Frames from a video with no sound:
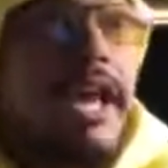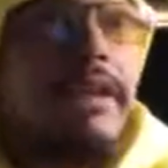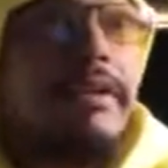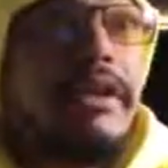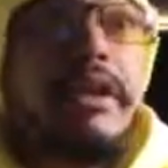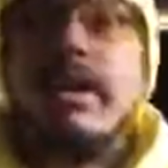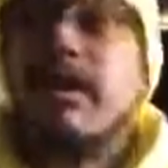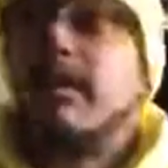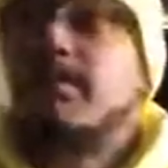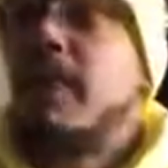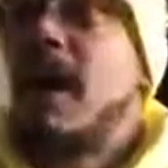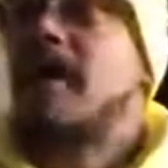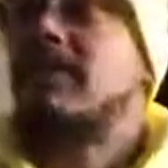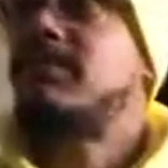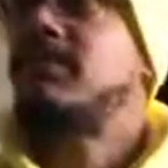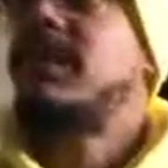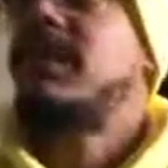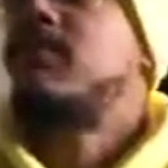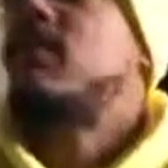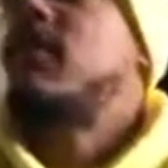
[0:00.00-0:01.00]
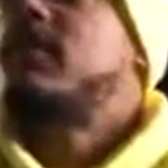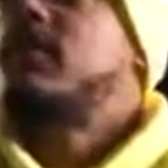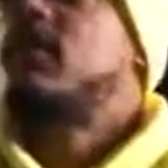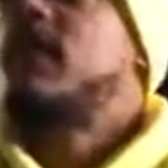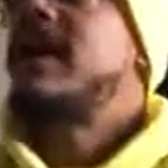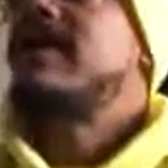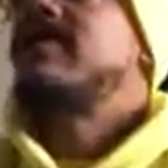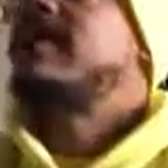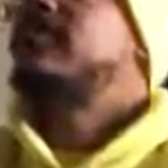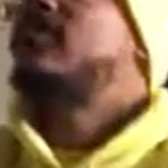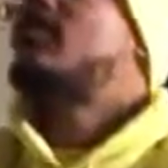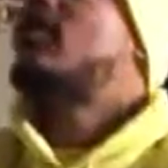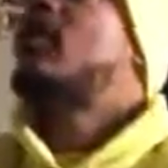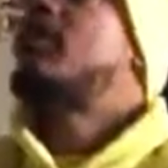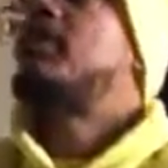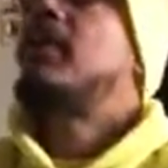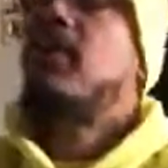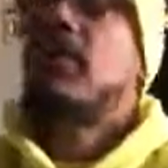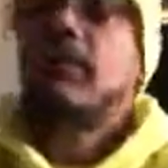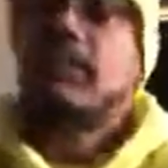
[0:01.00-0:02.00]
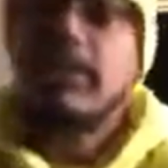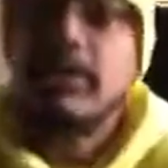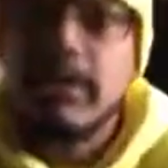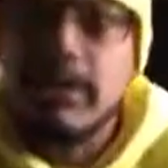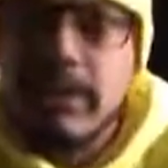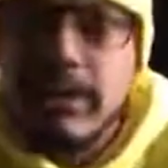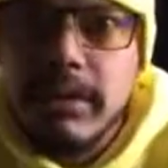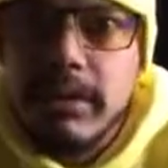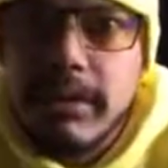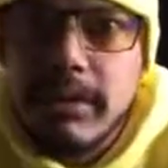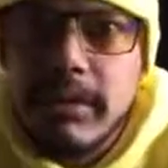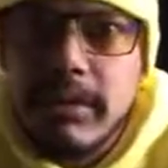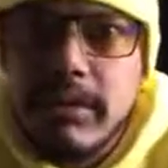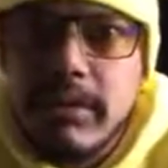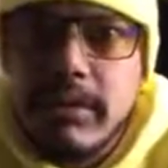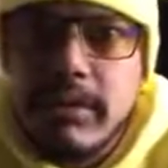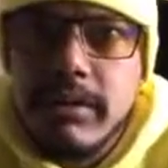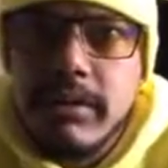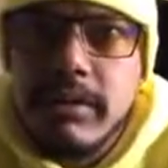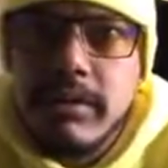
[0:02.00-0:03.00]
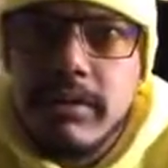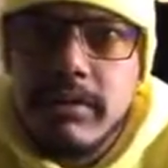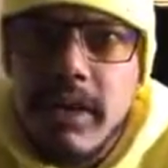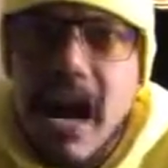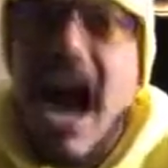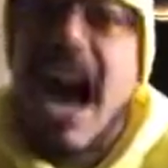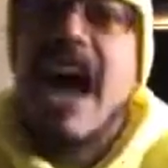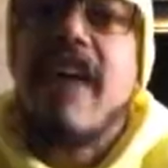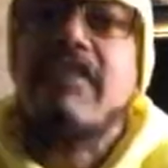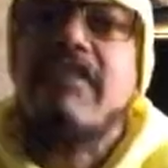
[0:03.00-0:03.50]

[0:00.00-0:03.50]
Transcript: he couldn't possibly have won the race, he's a cripple. I